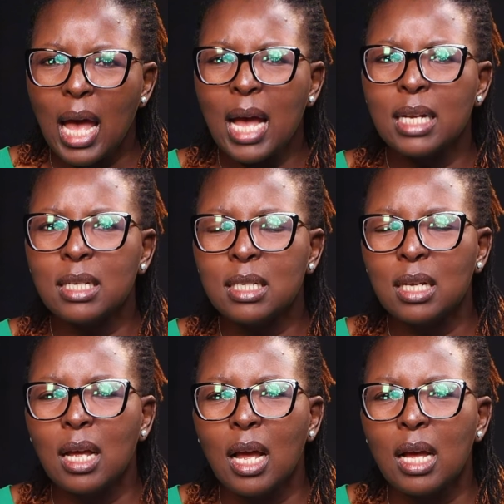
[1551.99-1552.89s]
And
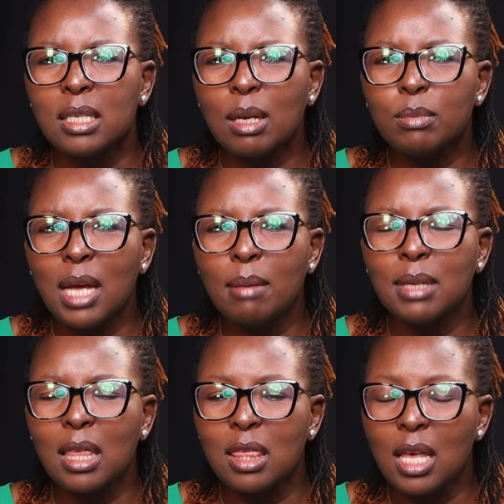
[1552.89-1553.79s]
sometimes
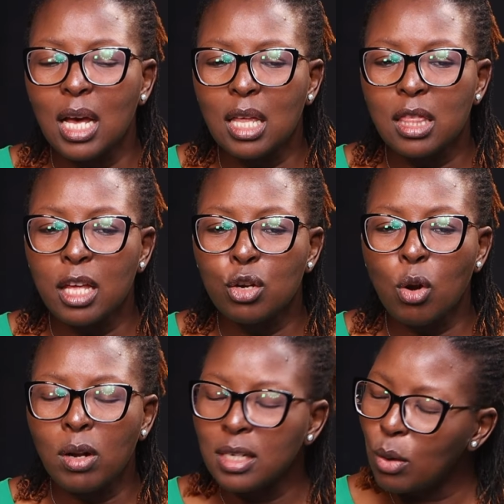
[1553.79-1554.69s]
I think they
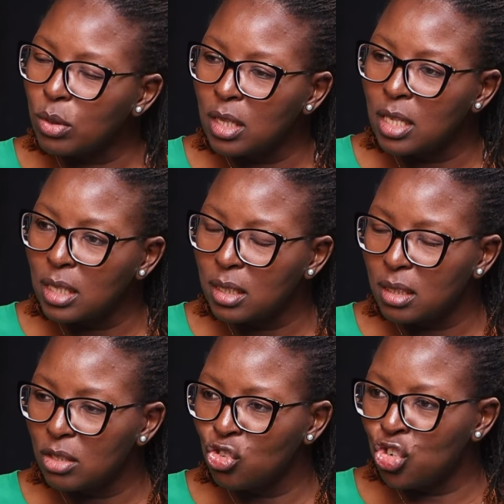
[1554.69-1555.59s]
rolled out
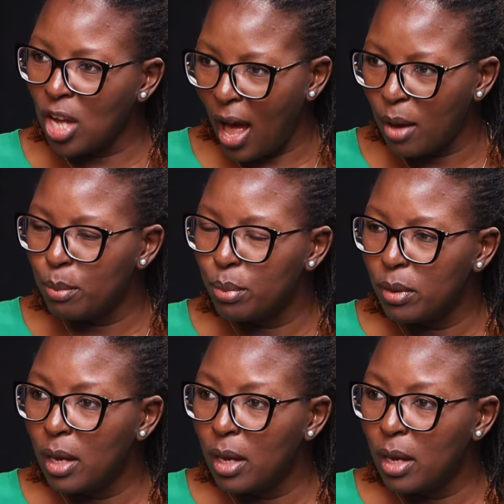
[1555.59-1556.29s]
this jab,